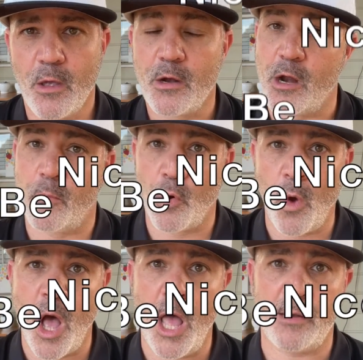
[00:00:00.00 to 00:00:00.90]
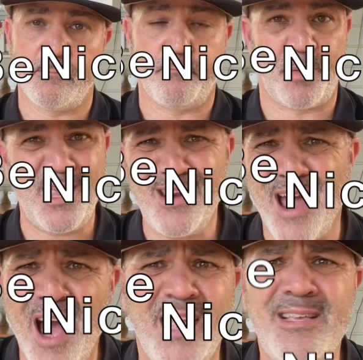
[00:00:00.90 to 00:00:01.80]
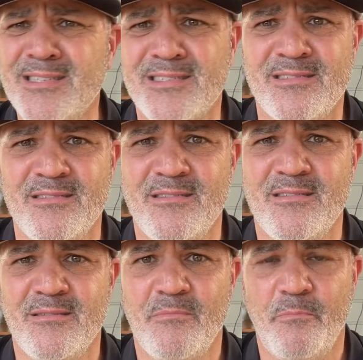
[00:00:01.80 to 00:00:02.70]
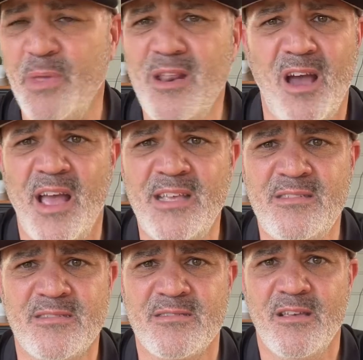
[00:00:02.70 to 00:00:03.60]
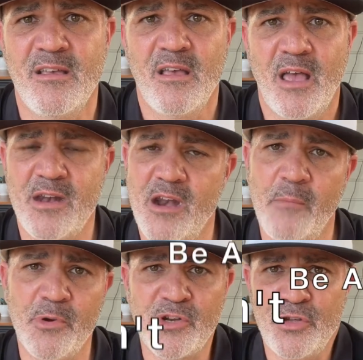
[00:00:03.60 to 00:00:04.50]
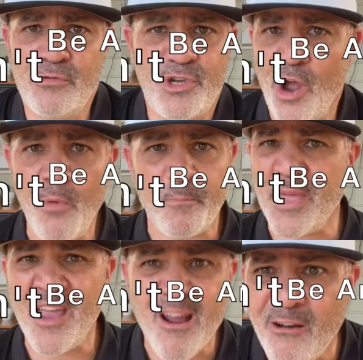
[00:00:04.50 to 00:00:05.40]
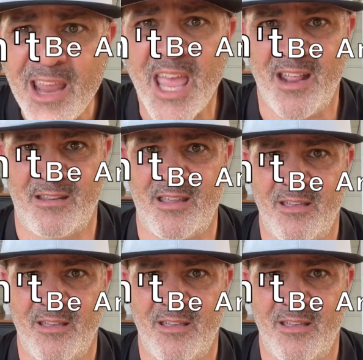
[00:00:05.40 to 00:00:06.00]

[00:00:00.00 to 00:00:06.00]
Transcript: Number 1, be nice. Be nice. And number 2, don't be arrogant.